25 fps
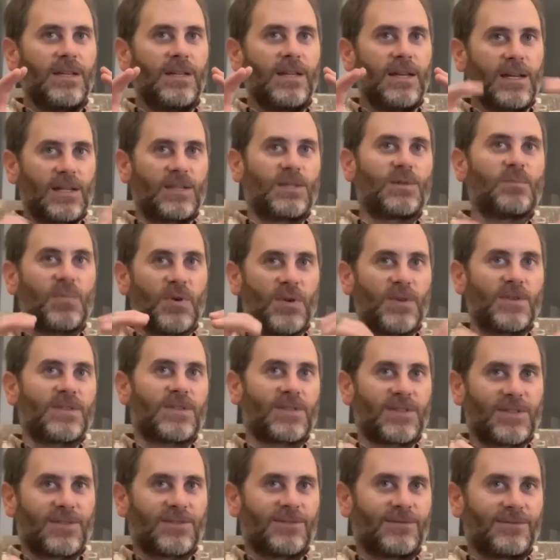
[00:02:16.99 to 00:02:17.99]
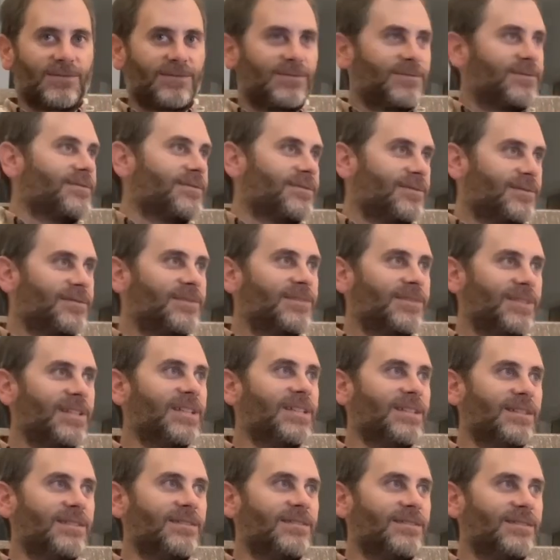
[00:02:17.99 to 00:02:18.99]
experts
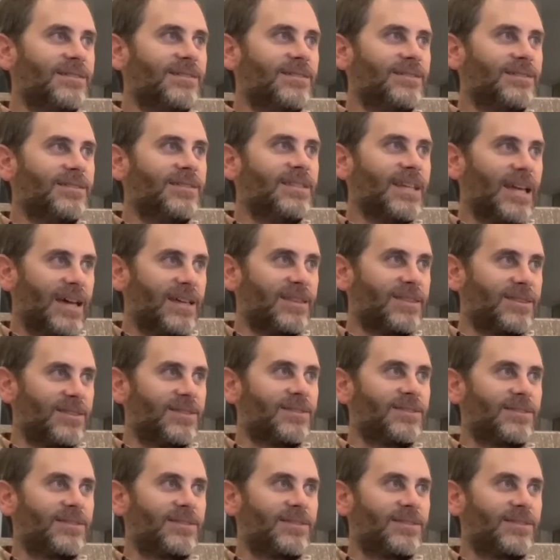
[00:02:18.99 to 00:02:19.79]
in death.